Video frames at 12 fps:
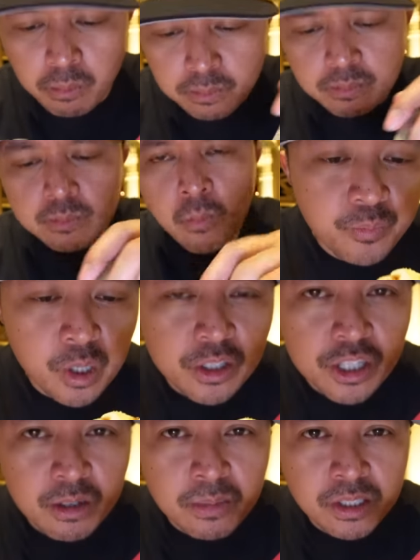Mmm, good
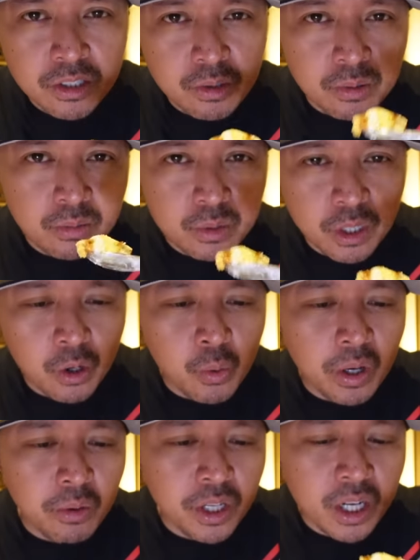tiramisu. It go
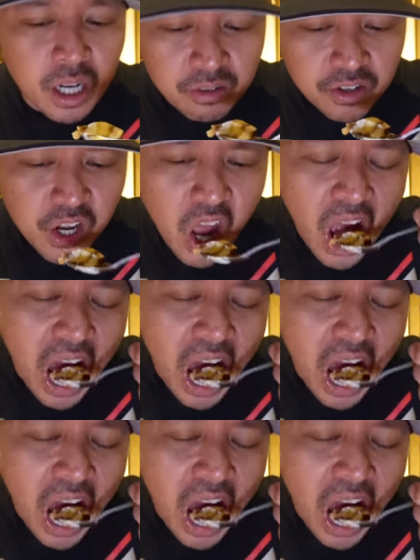well with the coffee.